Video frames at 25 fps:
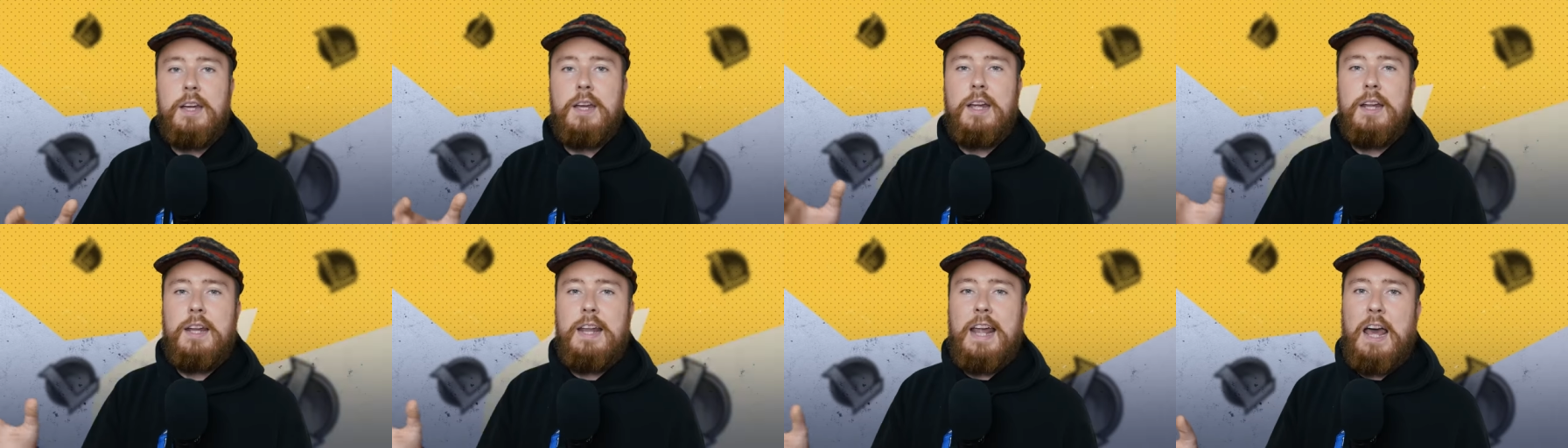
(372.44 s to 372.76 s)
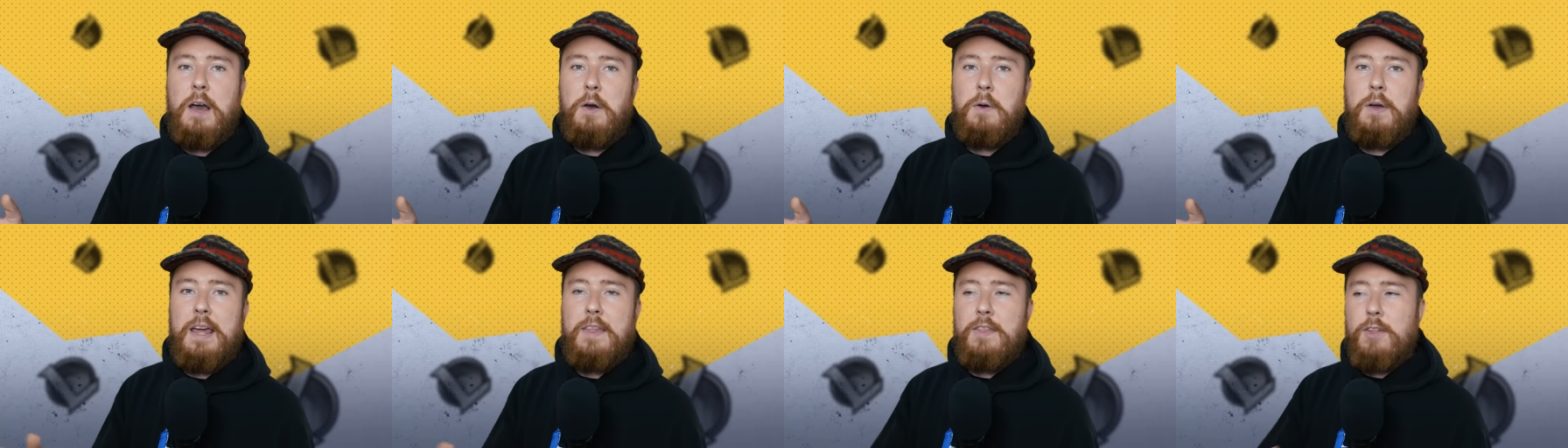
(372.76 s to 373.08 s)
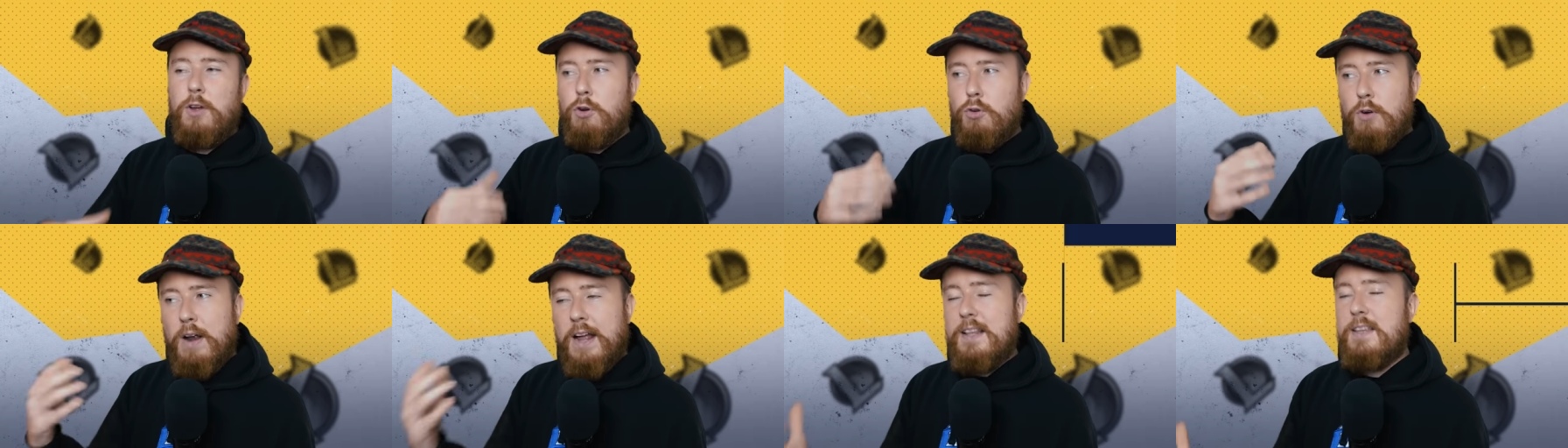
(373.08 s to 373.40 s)
Now, in
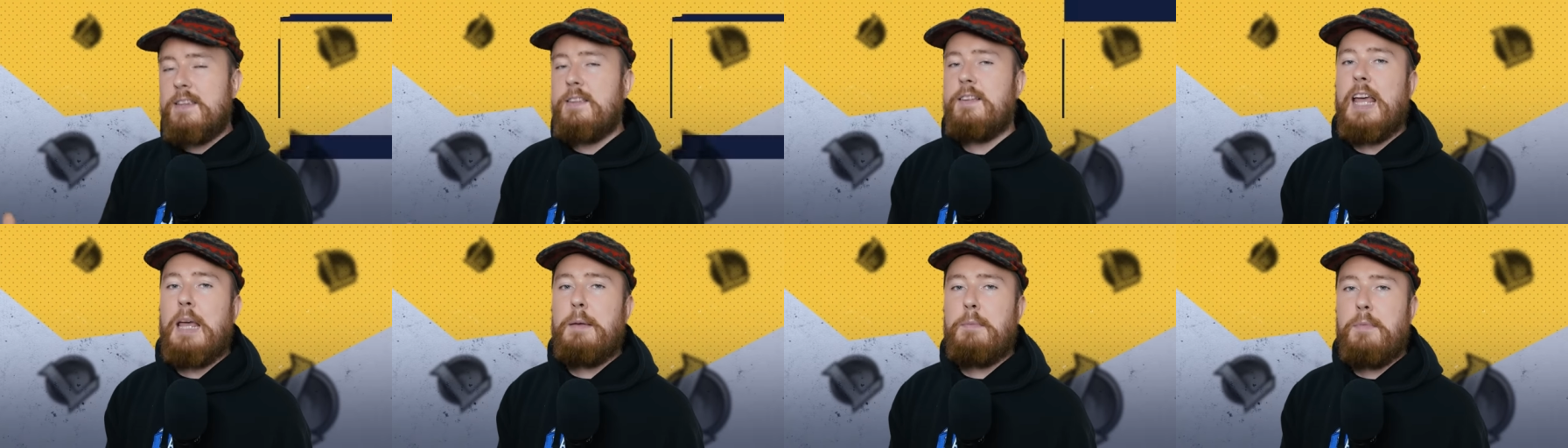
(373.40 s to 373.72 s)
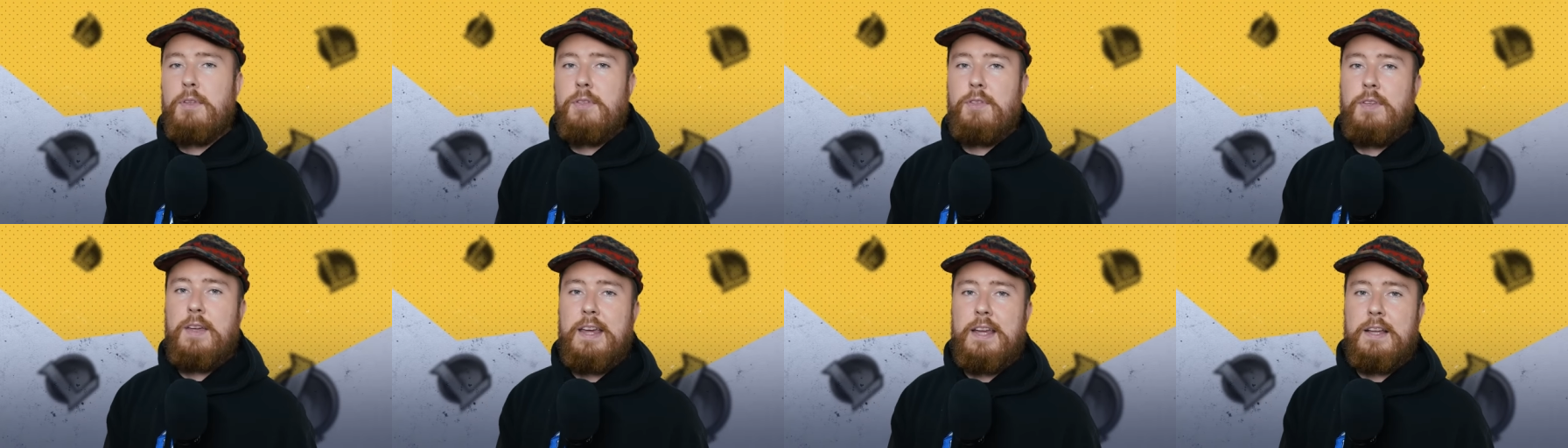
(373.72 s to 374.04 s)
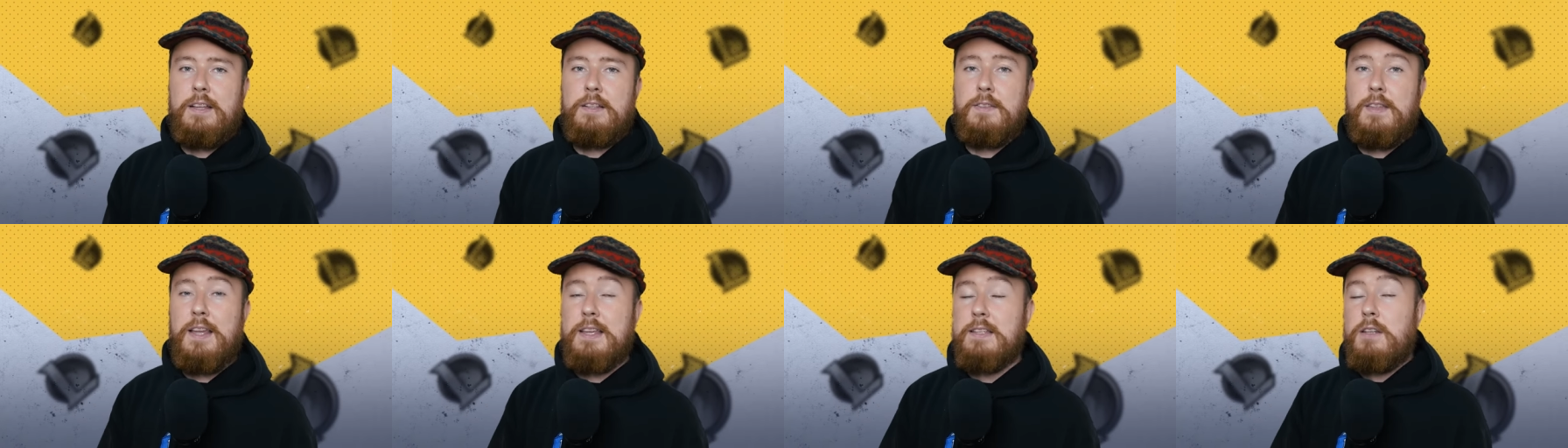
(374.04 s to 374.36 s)
the grand scheme of
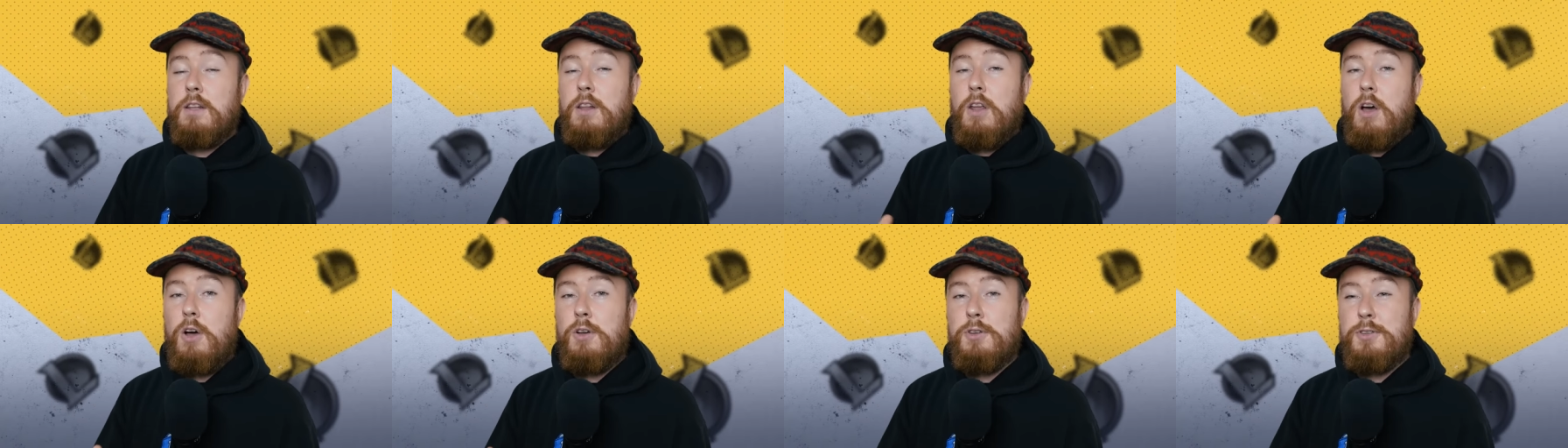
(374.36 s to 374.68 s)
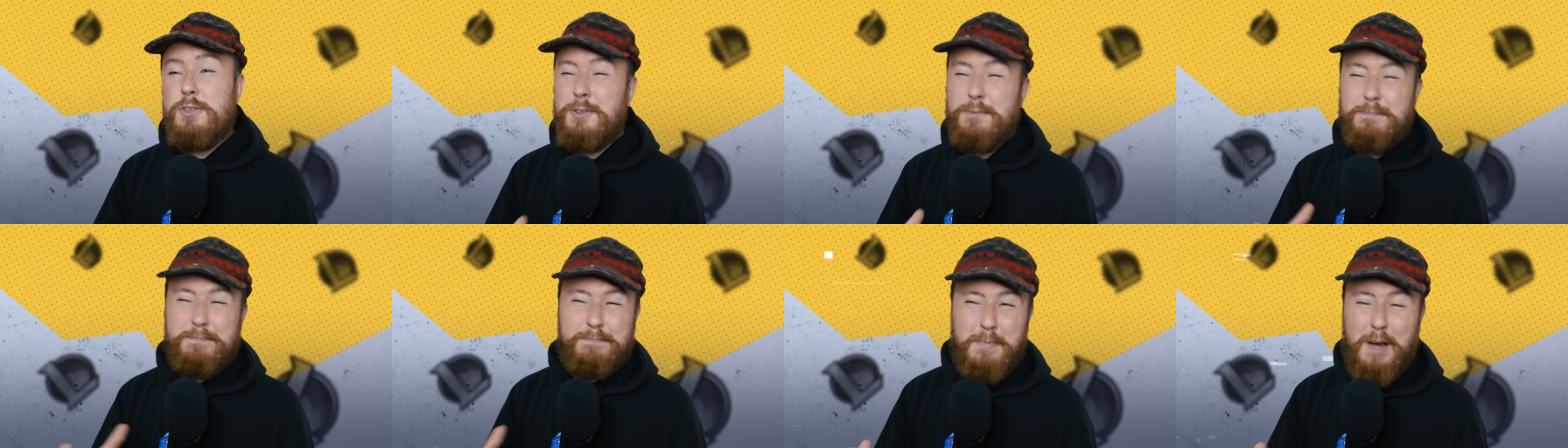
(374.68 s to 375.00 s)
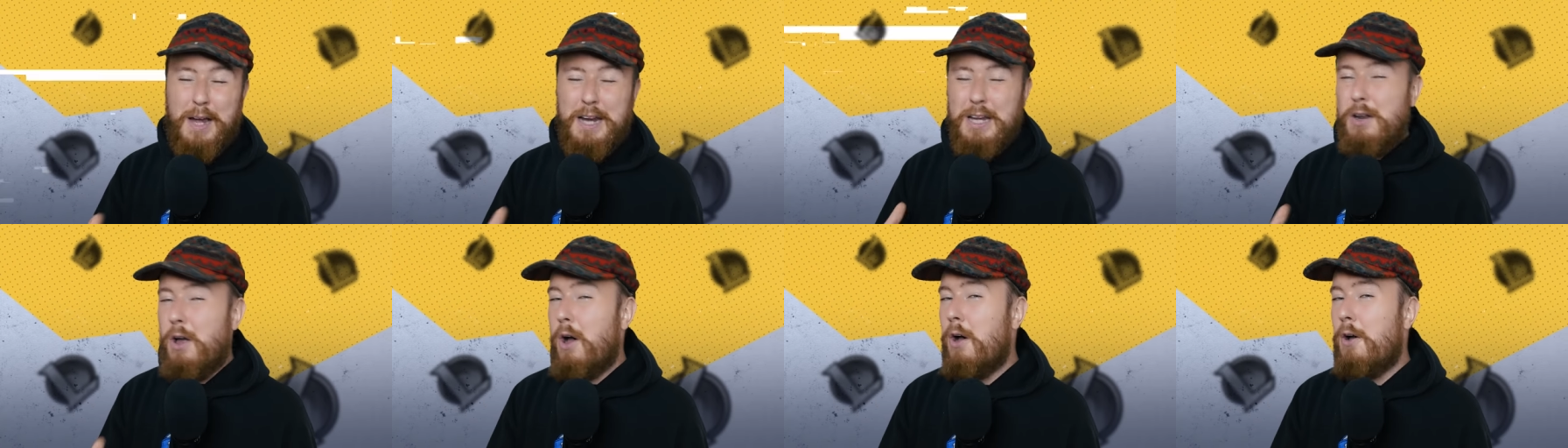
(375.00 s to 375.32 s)
things, this loss
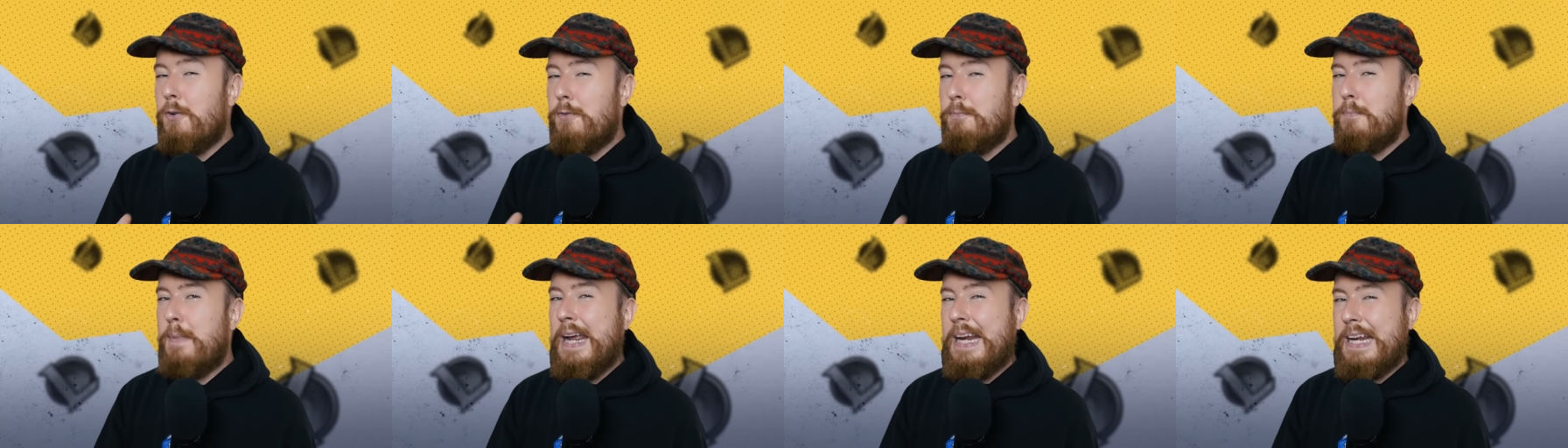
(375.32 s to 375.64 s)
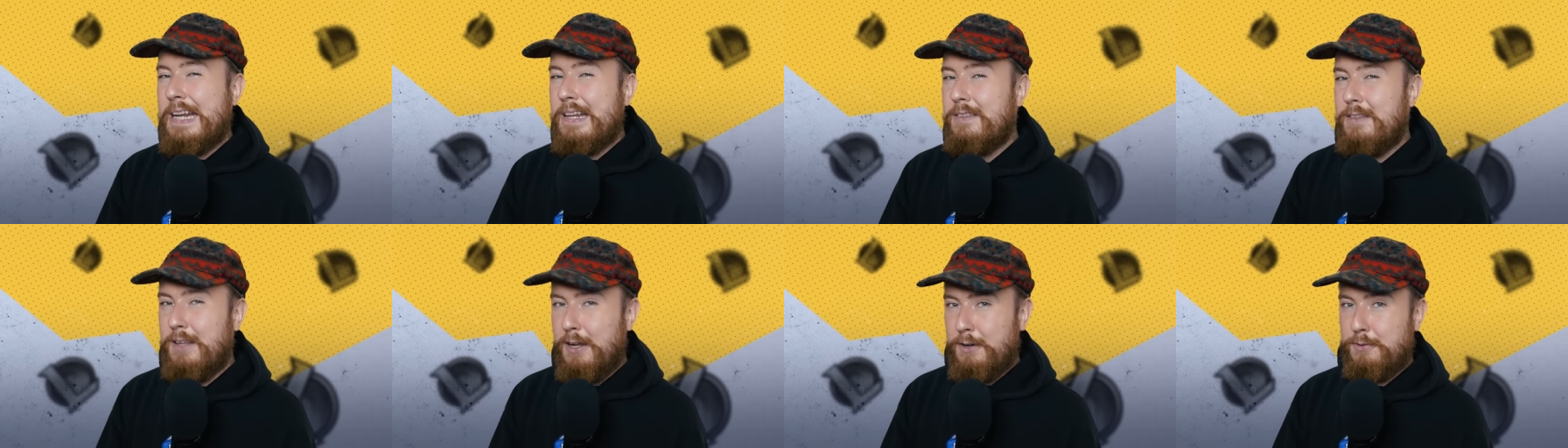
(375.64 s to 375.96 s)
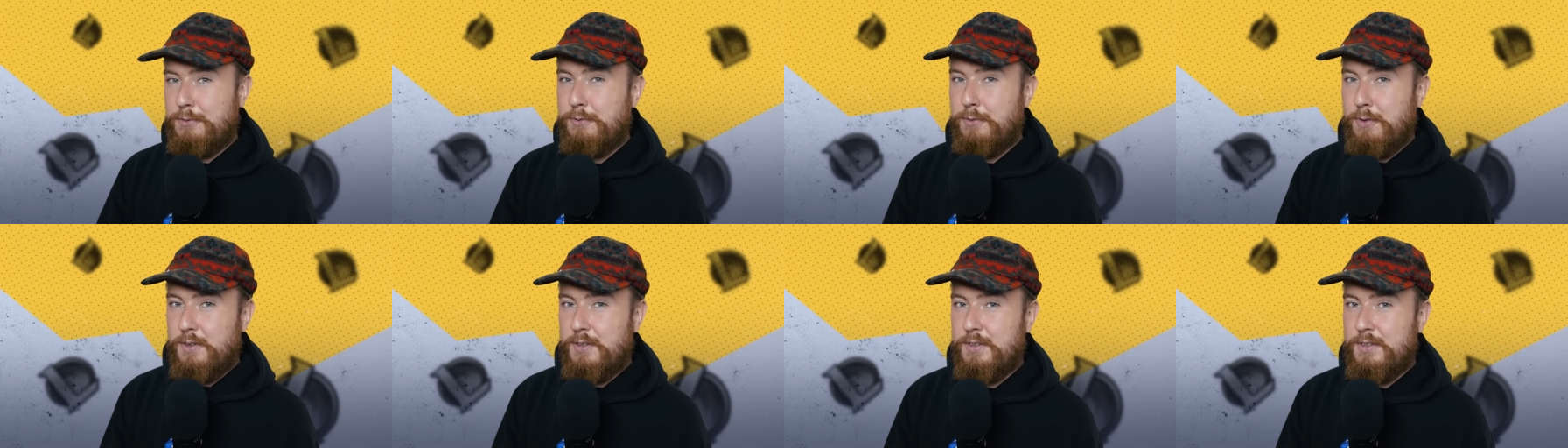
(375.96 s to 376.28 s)
might not have made a
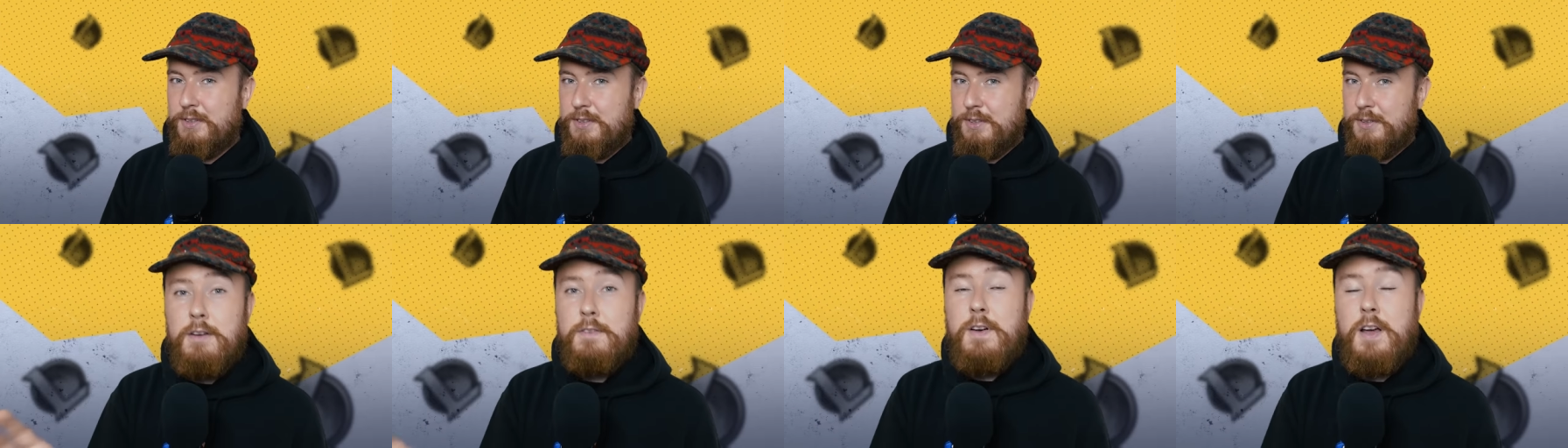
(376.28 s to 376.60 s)
difference.